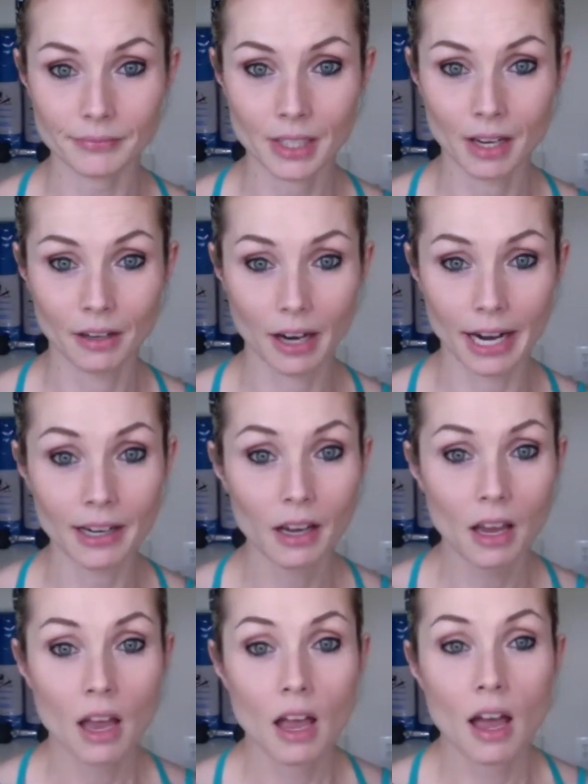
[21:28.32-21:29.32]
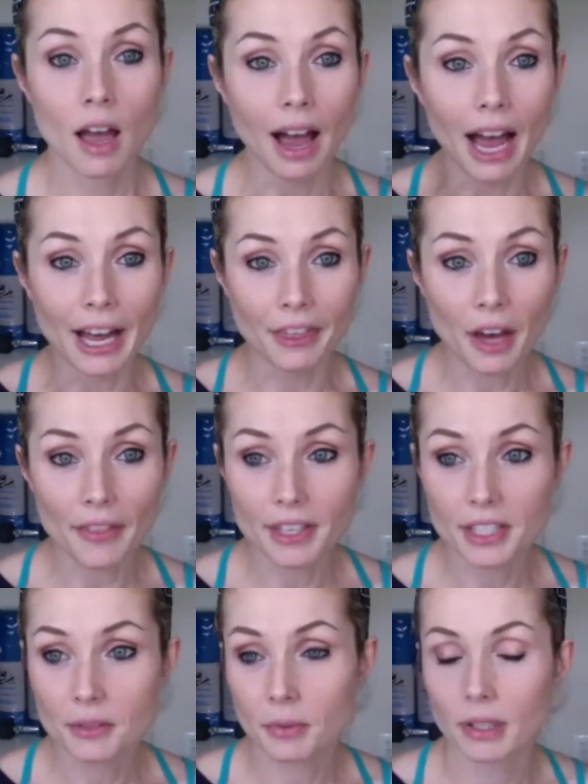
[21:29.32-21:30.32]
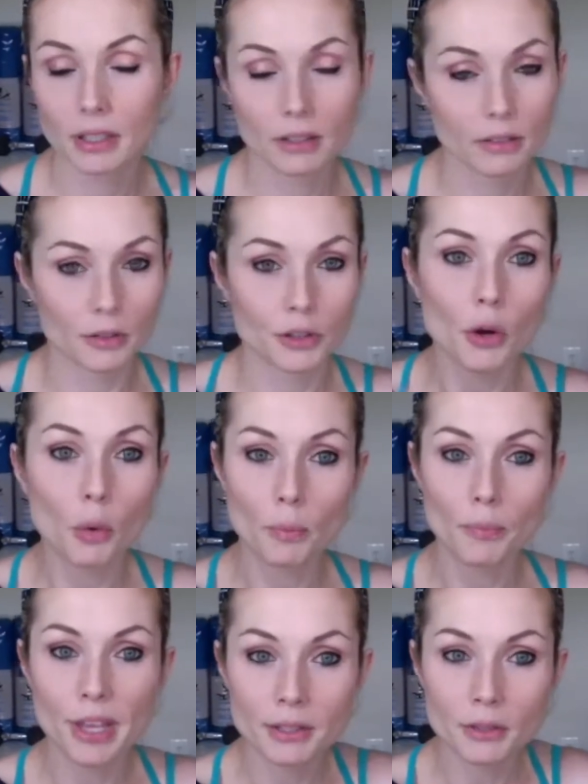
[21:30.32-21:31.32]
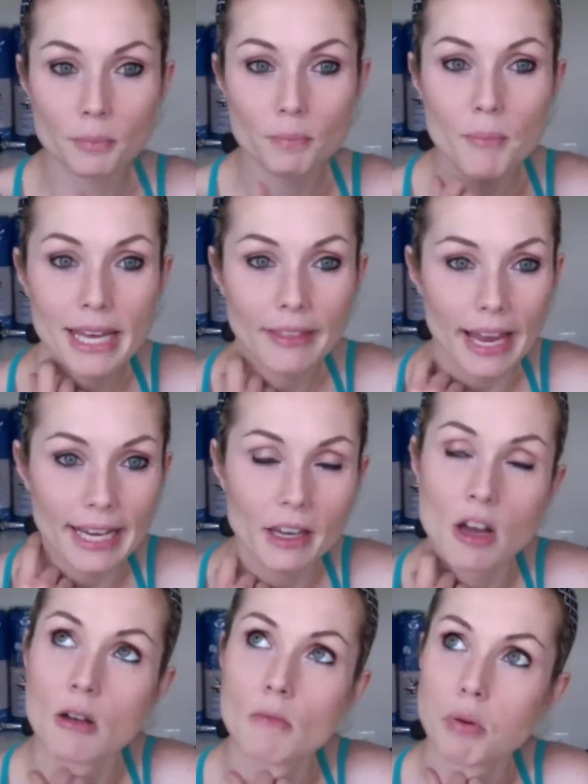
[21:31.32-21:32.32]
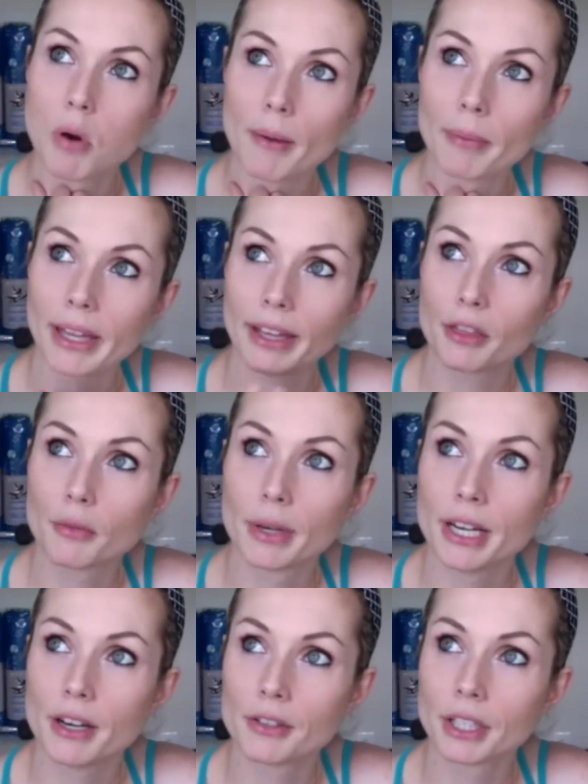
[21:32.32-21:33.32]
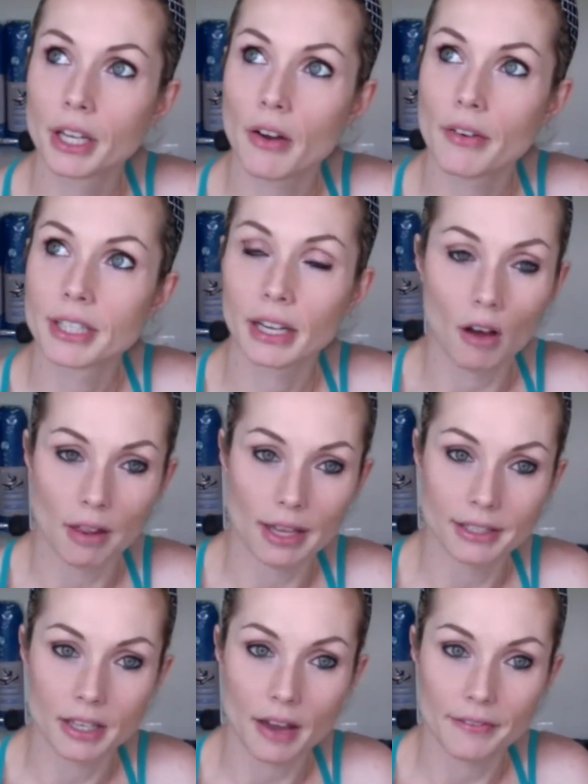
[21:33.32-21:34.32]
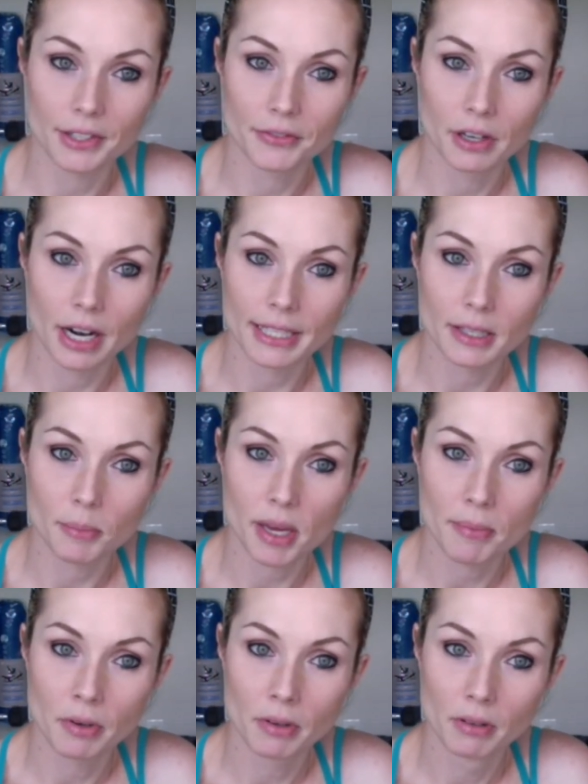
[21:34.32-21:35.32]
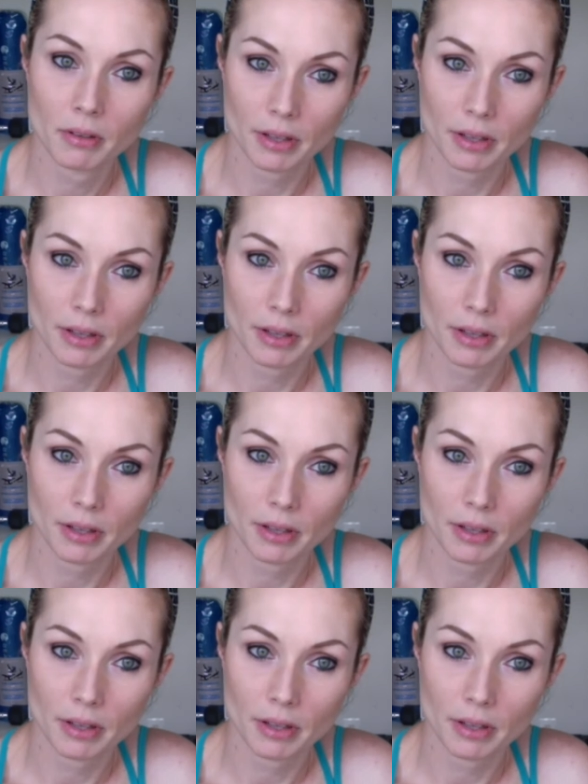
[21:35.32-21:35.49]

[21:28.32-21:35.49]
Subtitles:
All right. I thought this is me like probably like 3 years ago. I was like, all that stuff is for crazy people.